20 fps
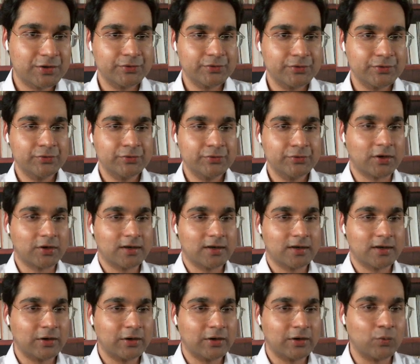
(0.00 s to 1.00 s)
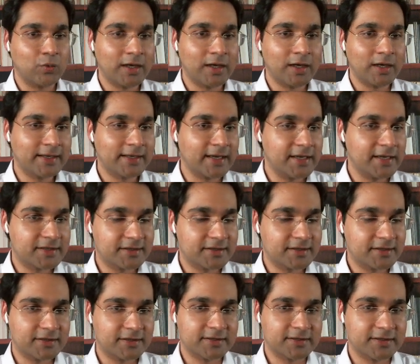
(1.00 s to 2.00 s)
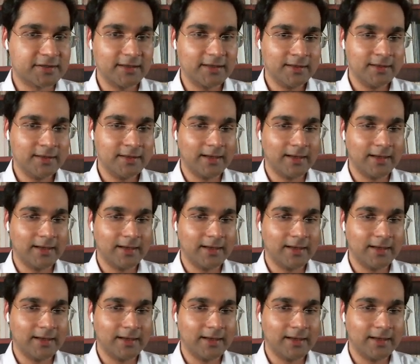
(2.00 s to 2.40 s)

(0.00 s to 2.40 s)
to talk about one case study